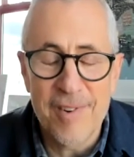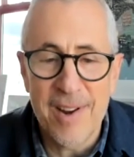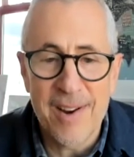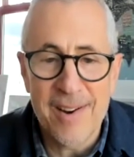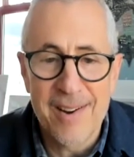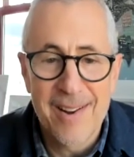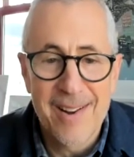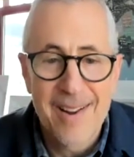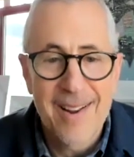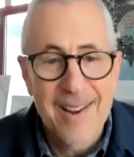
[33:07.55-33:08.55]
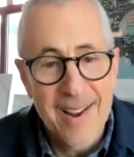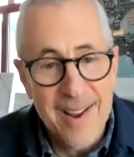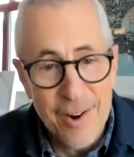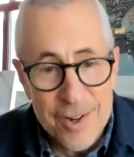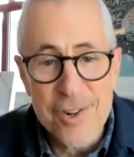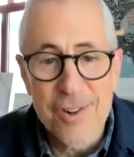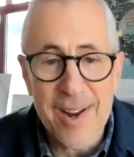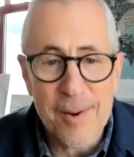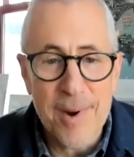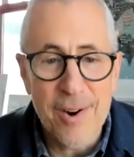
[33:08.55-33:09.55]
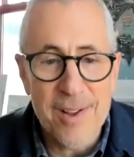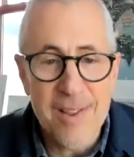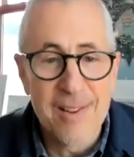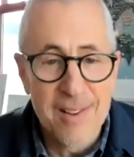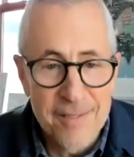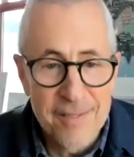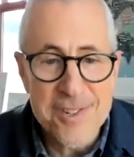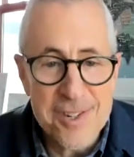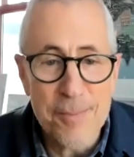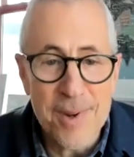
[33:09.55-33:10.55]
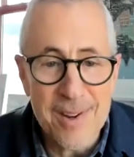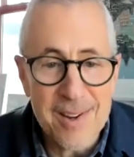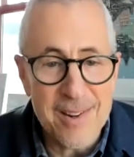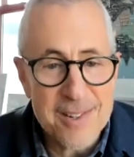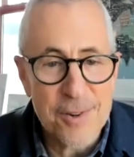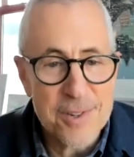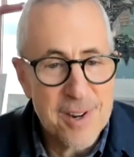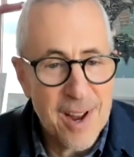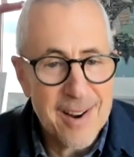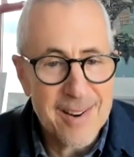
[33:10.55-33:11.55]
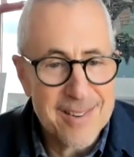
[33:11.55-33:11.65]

And also, like Mary, they love to see me eat. So it's not